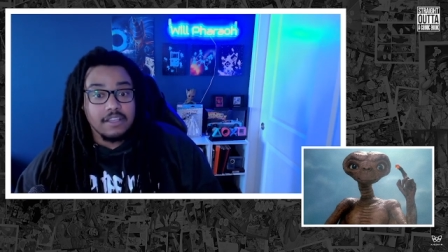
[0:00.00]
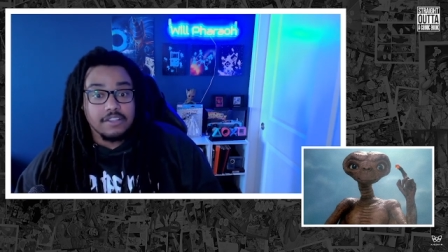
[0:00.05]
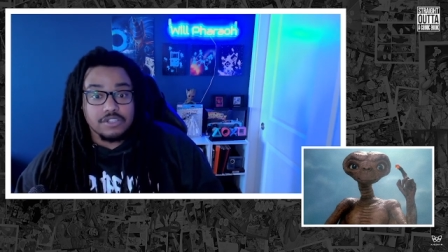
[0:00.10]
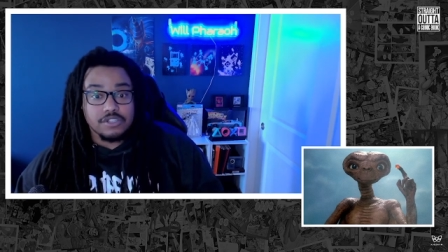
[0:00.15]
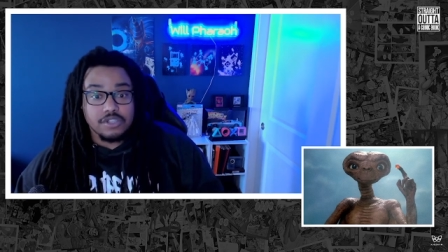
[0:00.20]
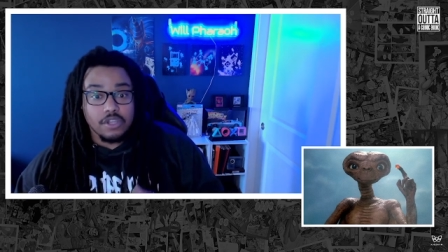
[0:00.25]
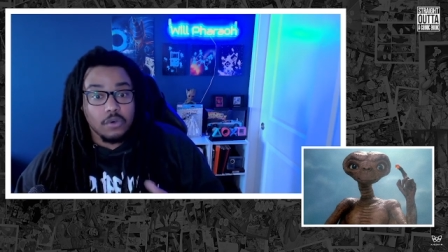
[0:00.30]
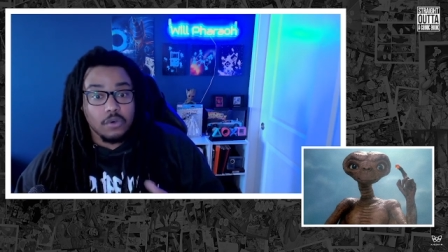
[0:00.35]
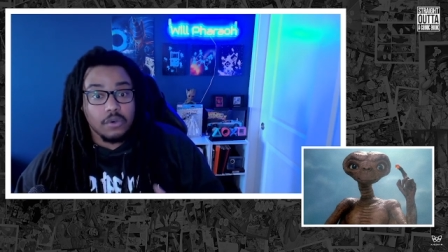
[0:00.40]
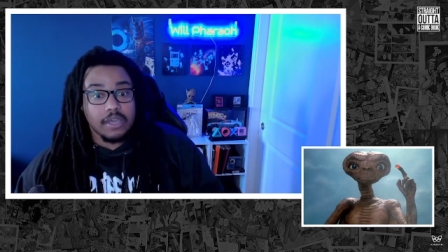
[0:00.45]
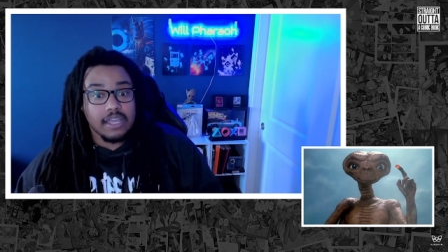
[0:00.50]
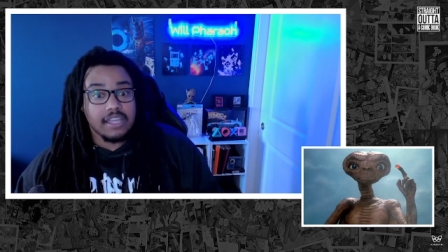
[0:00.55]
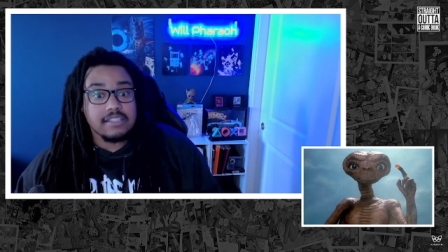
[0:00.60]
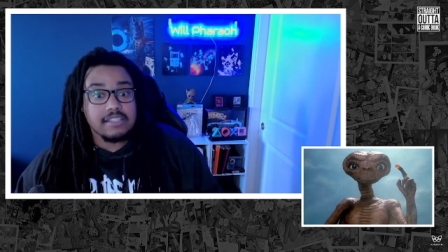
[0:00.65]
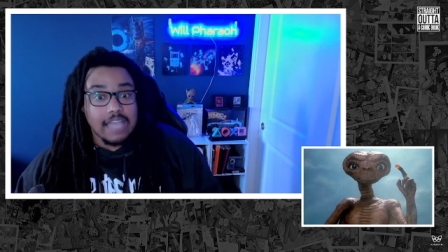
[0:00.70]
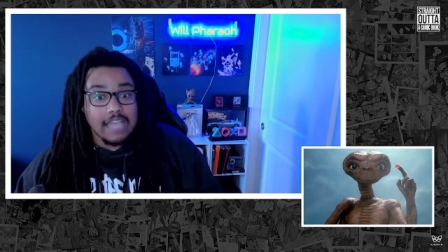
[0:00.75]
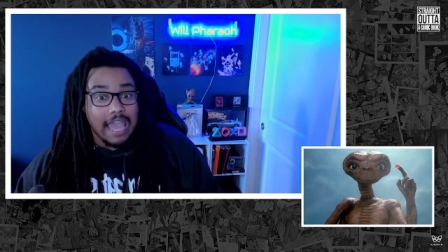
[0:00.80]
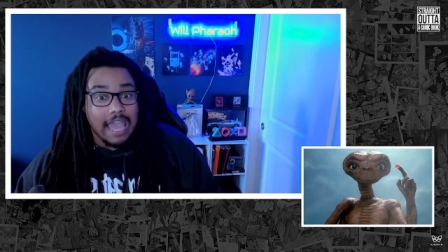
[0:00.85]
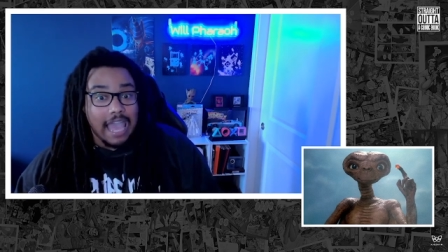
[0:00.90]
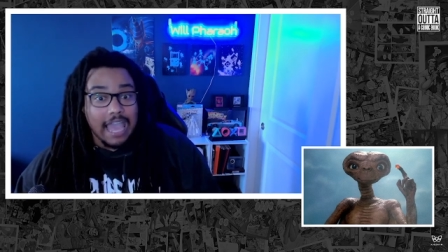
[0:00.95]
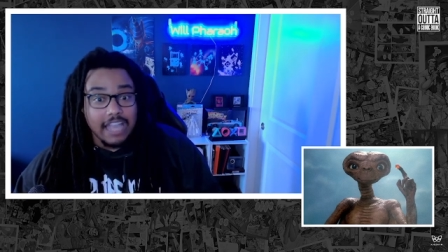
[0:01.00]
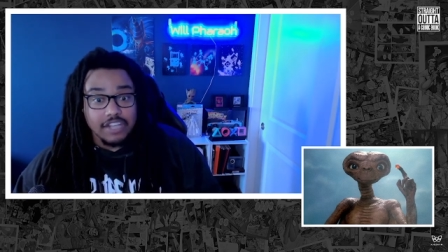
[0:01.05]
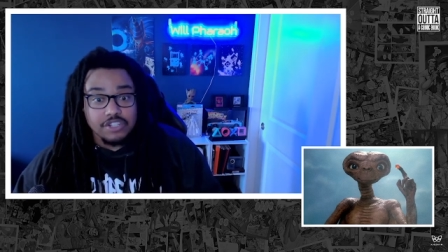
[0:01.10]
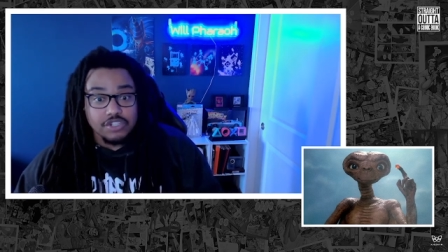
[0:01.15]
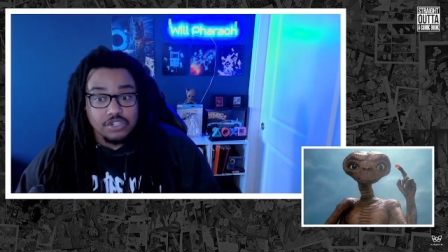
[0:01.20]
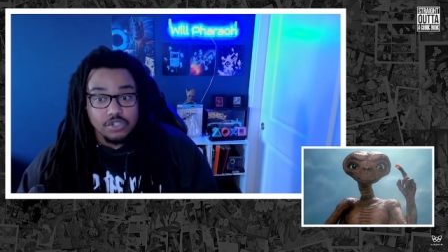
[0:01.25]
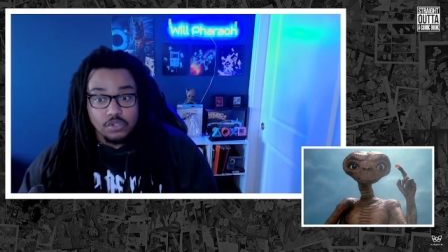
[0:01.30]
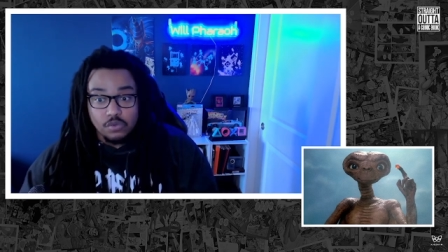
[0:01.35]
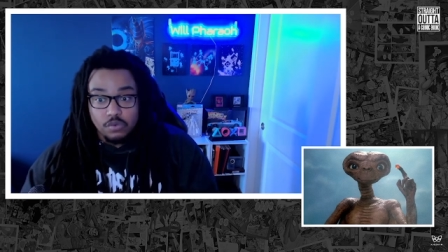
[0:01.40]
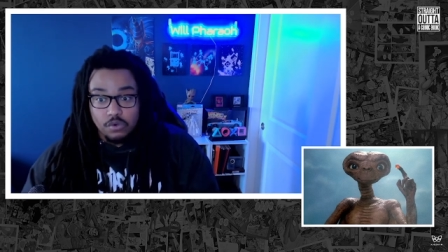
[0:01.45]
So his
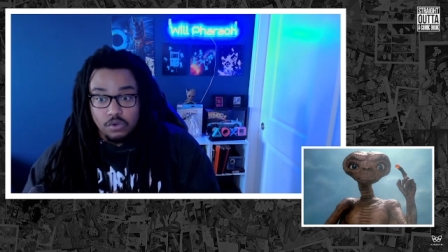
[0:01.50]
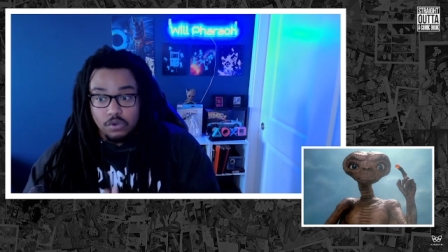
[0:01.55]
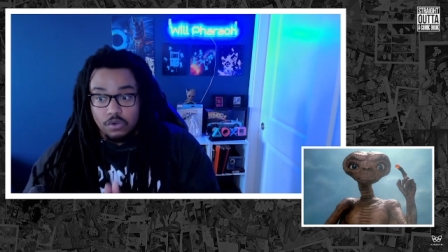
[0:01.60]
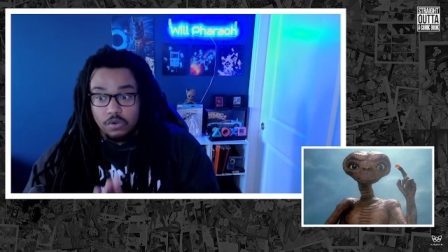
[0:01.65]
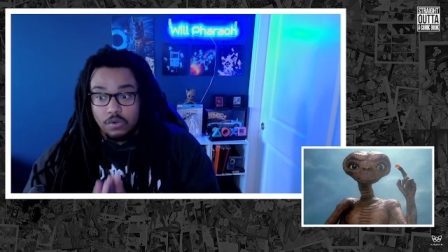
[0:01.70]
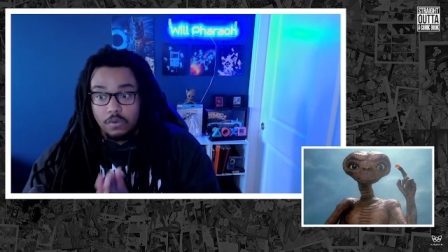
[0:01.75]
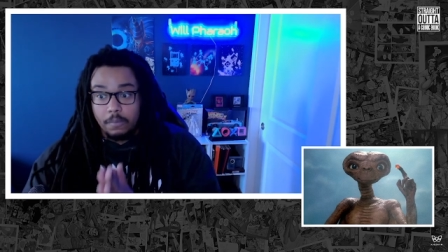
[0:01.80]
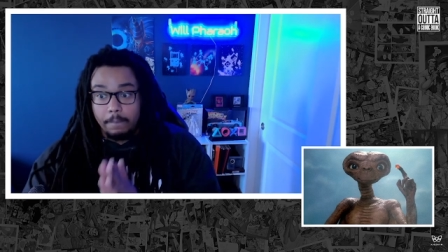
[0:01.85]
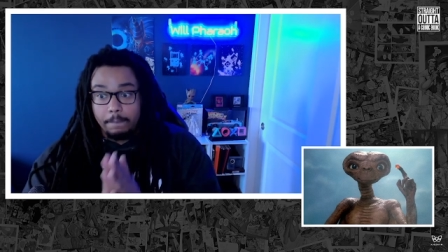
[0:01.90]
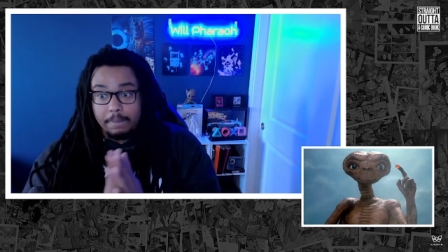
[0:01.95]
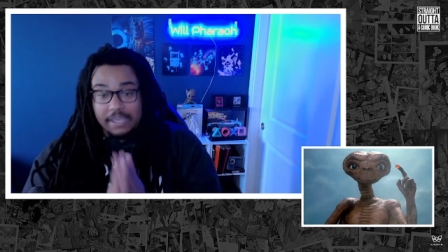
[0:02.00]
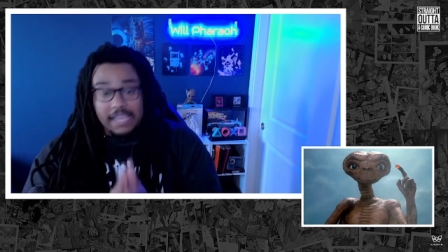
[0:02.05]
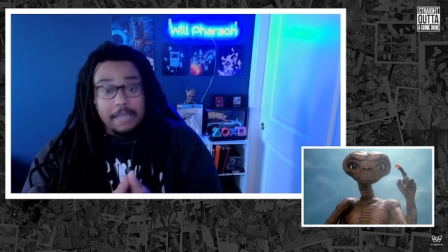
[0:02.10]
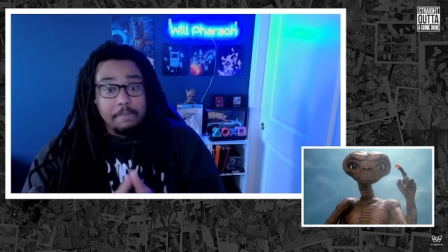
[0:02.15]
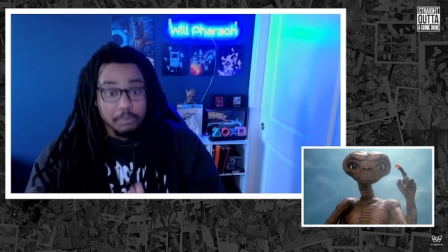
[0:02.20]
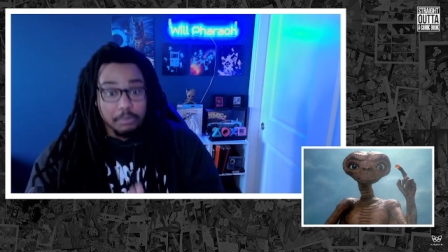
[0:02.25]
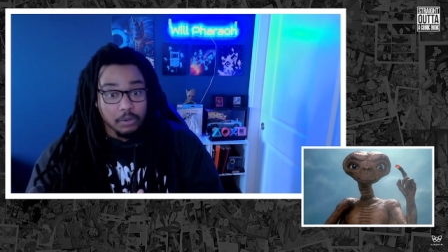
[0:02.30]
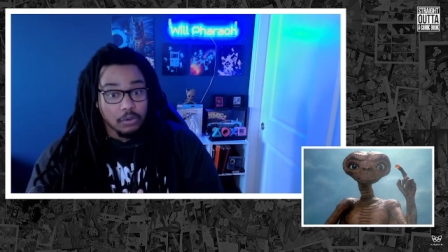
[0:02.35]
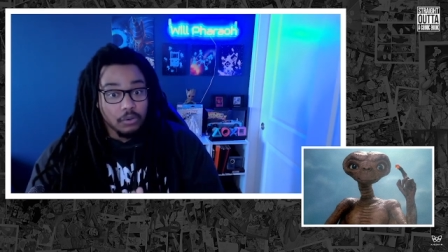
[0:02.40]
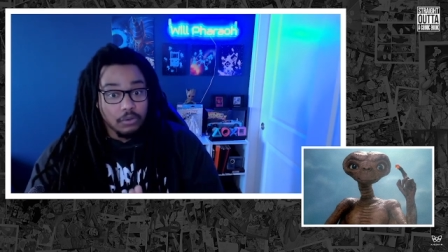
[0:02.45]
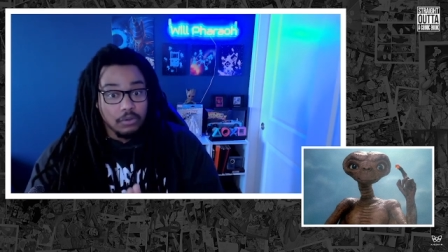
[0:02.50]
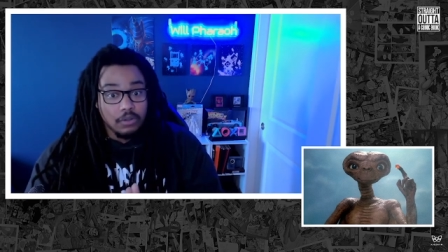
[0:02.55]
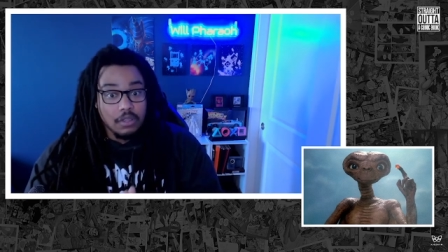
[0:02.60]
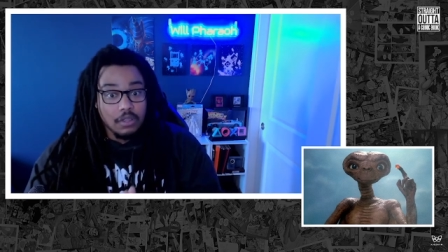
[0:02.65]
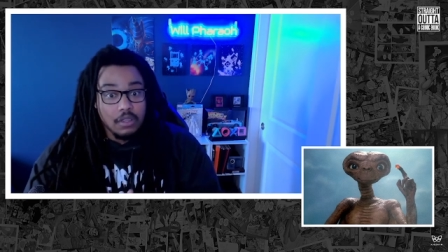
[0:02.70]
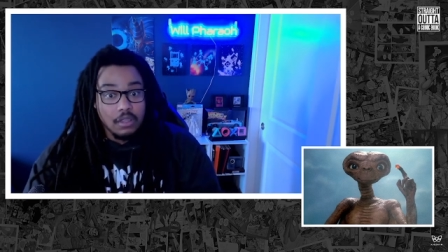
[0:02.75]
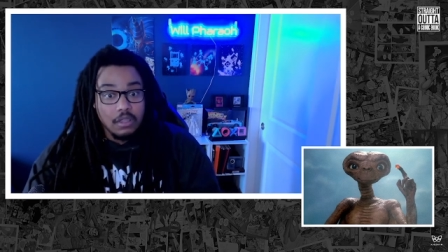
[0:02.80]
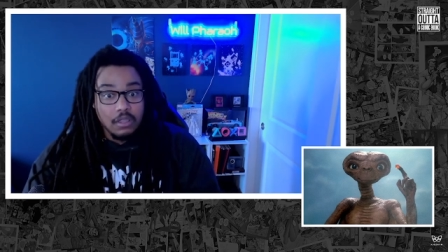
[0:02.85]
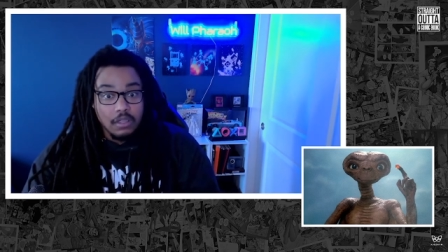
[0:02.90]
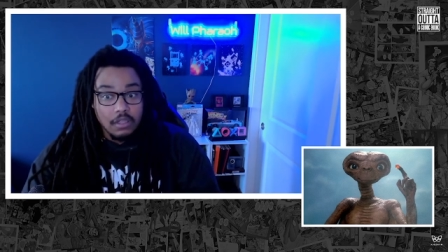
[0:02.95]
actual people
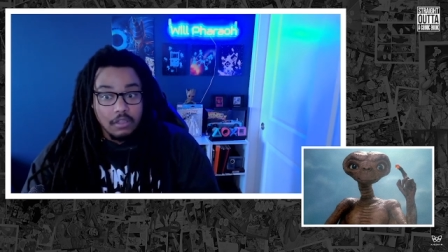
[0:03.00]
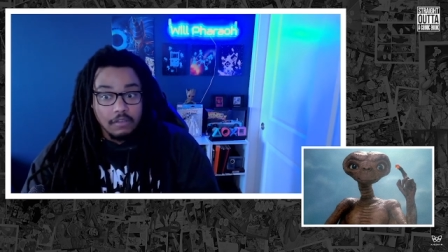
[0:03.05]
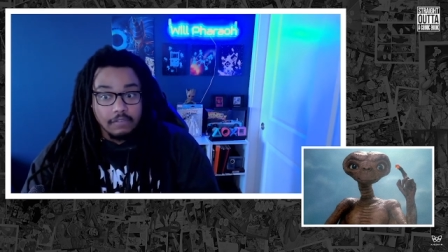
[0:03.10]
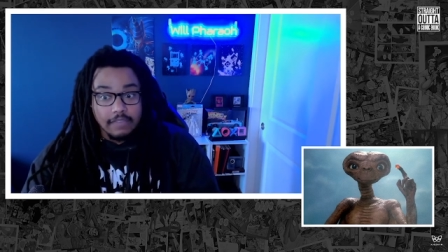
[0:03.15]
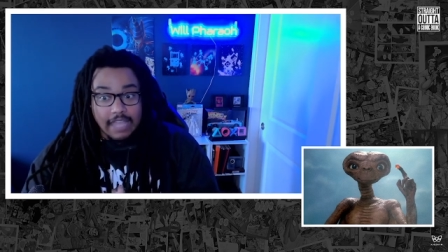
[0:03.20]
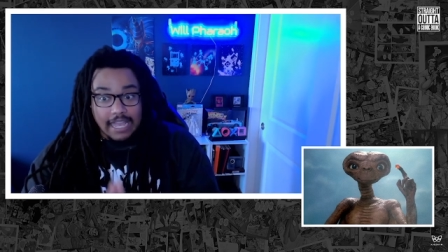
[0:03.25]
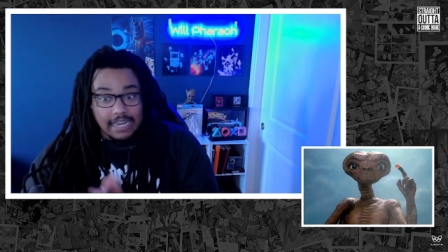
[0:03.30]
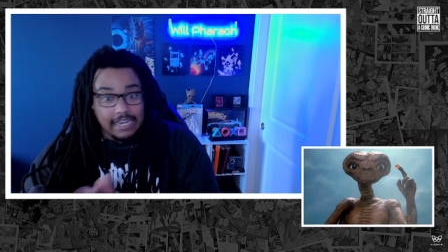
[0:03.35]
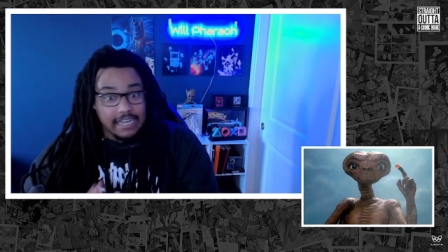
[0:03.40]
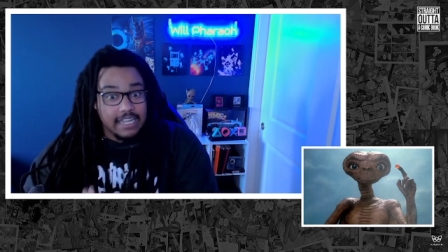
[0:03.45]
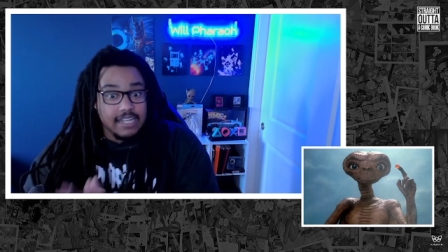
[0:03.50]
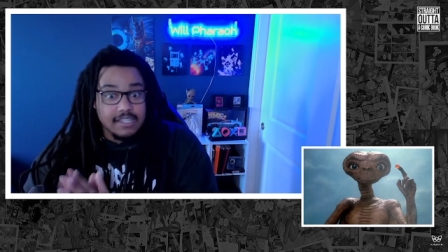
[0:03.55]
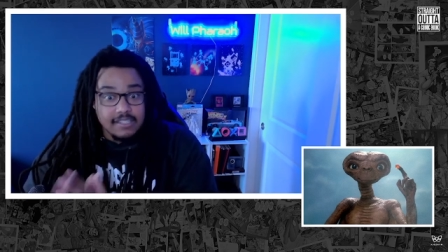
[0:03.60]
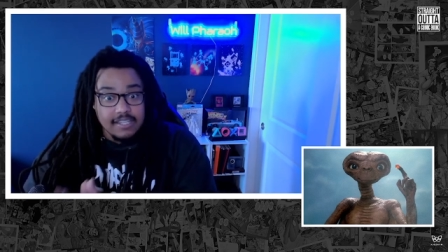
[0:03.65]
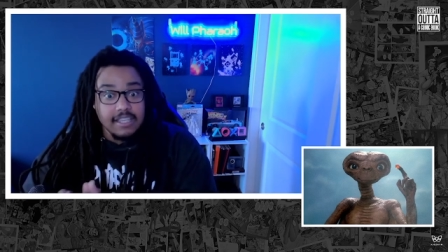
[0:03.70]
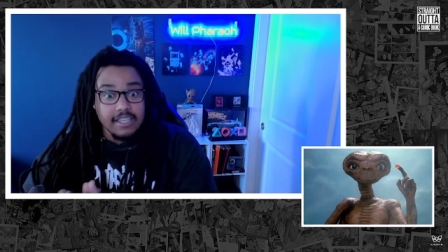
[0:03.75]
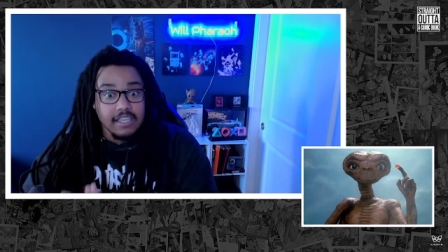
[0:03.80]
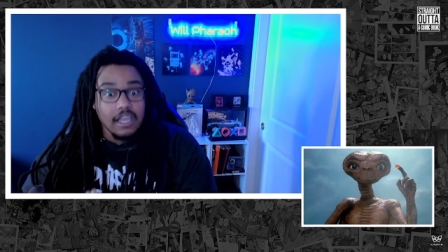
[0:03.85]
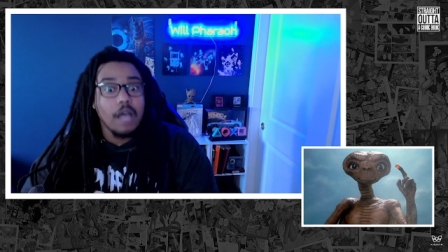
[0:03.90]
that E.T.